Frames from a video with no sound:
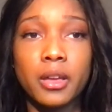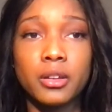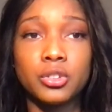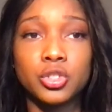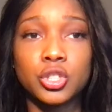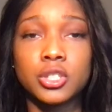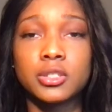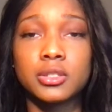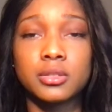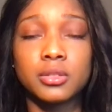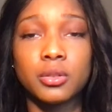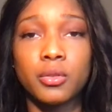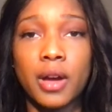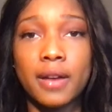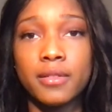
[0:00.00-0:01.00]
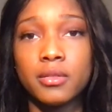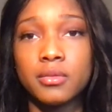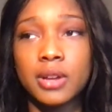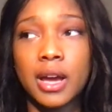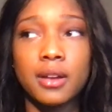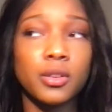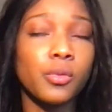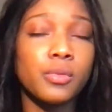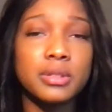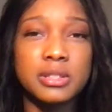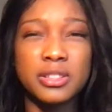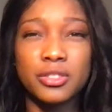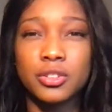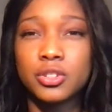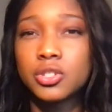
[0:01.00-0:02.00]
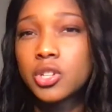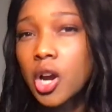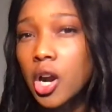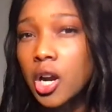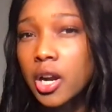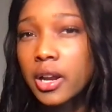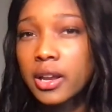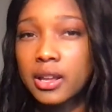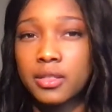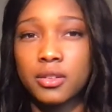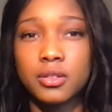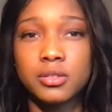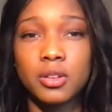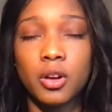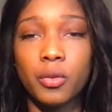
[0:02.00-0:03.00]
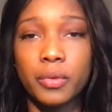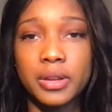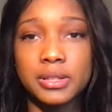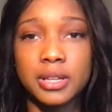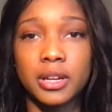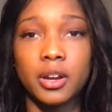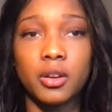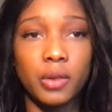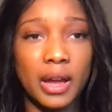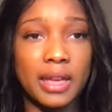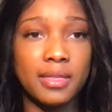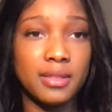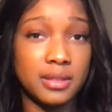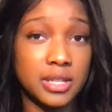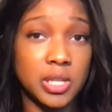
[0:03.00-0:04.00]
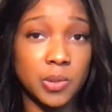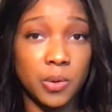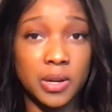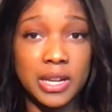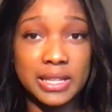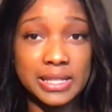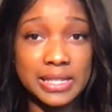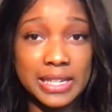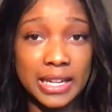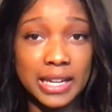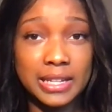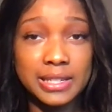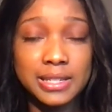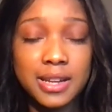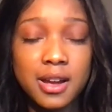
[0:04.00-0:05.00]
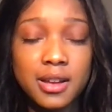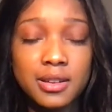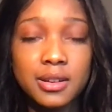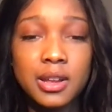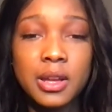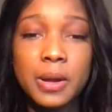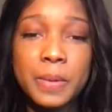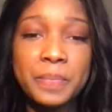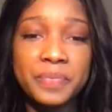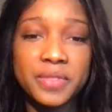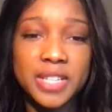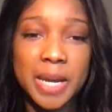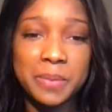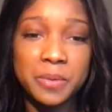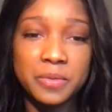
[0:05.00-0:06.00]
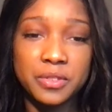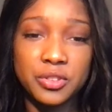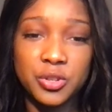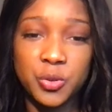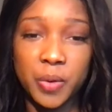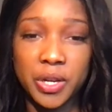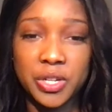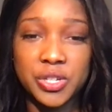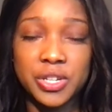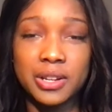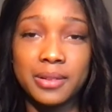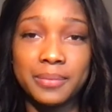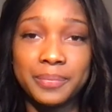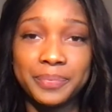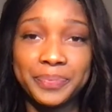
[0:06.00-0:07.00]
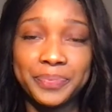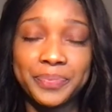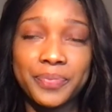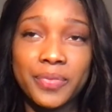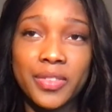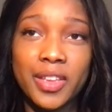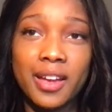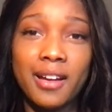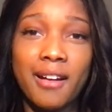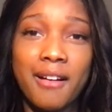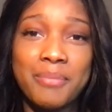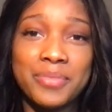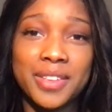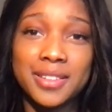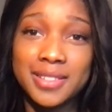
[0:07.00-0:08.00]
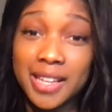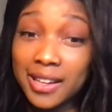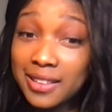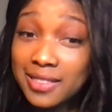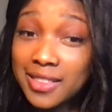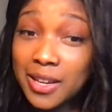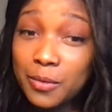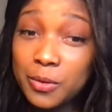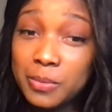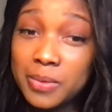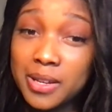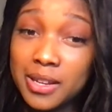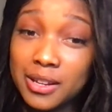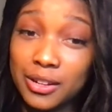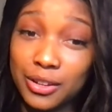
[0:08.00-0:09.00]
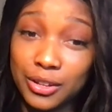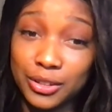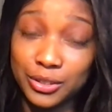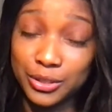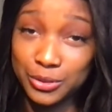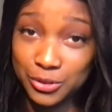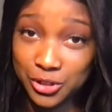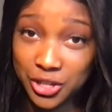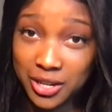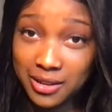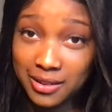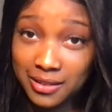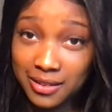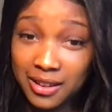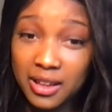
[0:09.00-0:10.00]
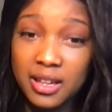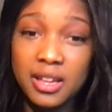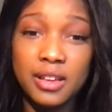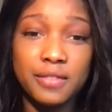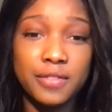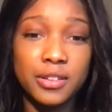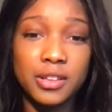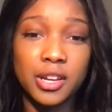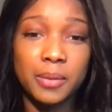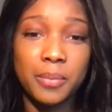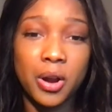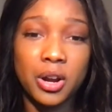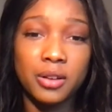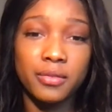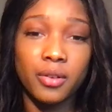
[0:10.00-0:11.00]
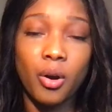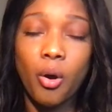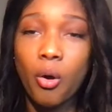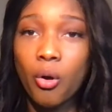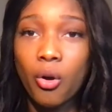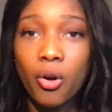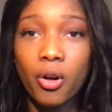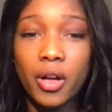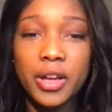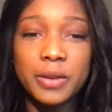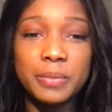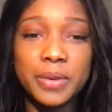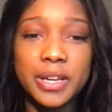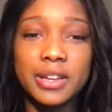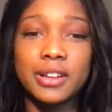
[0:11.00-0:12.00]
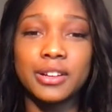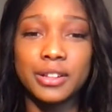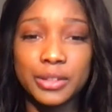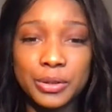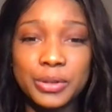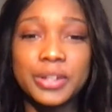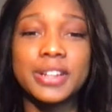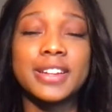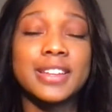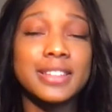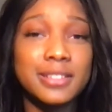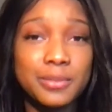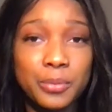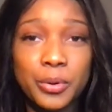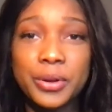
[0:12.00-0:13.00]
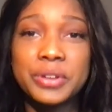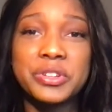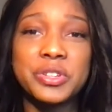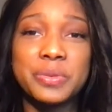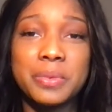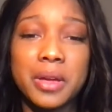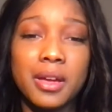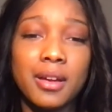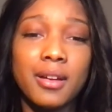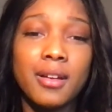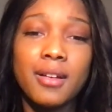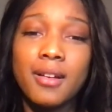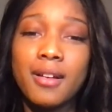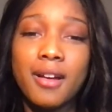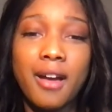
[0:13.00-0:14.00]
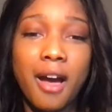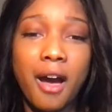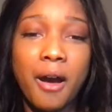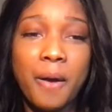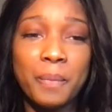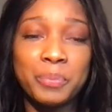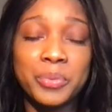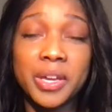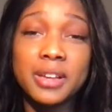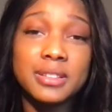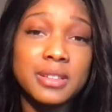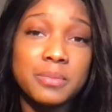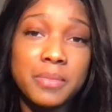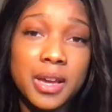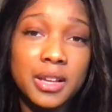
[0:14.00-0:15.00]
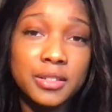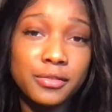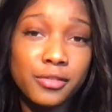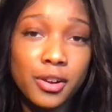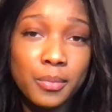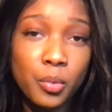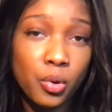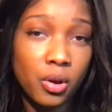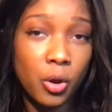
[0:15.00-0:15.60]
just so no one's in the dark, and there's always okay, this is what needs to get done type of situation. The second thing would be inclusion. Feeling a part of a whole and being included is important to me, because it makes for a more